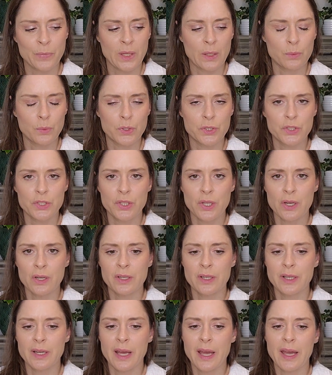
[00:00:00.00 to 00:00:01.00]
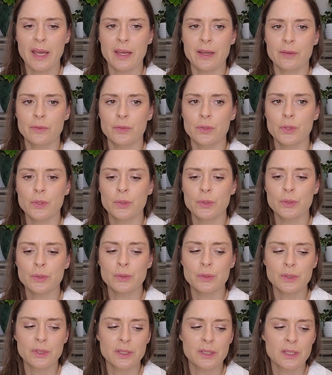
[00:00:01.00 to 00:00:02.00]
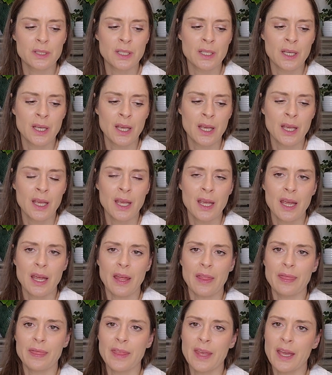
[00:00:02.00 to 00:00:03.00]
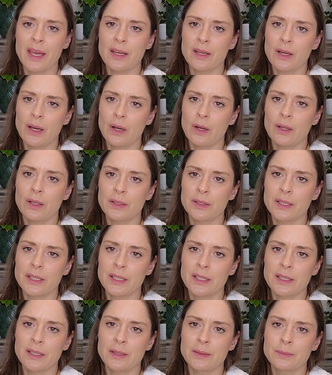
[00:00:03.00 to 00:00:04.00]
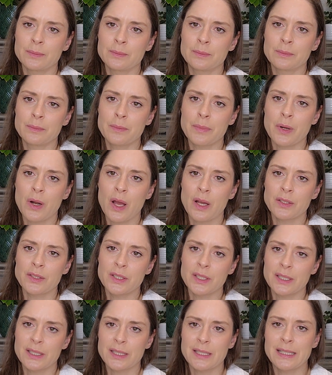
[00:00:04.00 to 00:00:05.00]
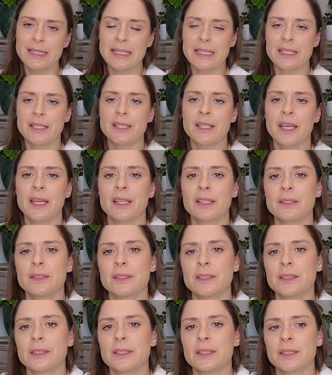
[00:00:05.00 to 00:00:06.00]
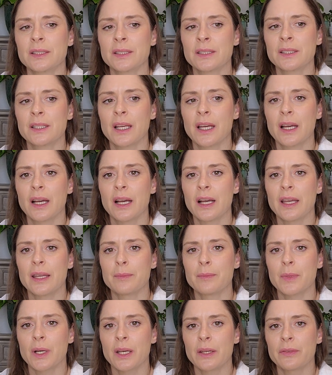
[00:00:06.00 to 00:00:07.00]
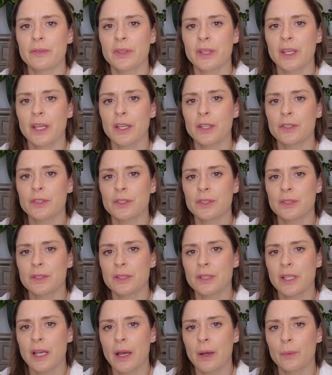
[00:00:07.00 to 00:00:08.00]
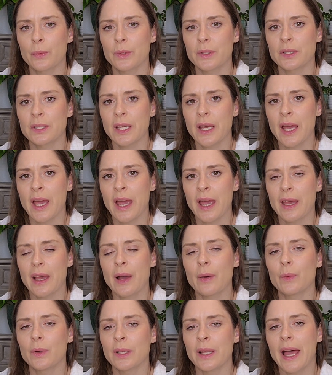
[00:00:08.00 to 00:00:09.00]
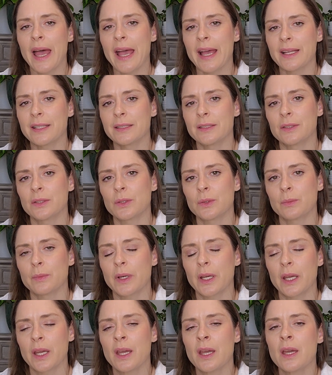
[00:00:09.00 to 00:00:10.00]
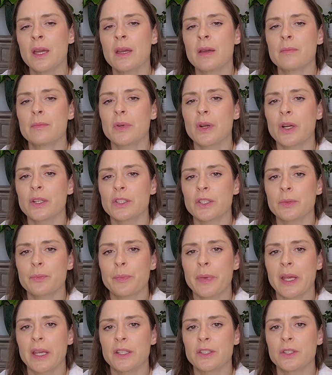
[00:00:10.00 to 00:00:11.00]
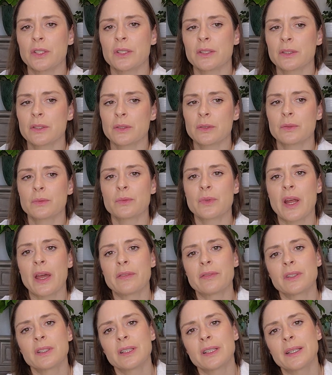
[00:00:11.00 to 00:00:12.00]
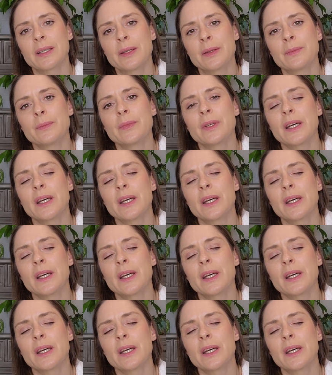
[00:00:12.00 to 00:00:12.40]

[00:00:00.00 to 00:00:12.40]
which yarn I have used, and then all the project details and modifications I will add into my project pages on Ravelry,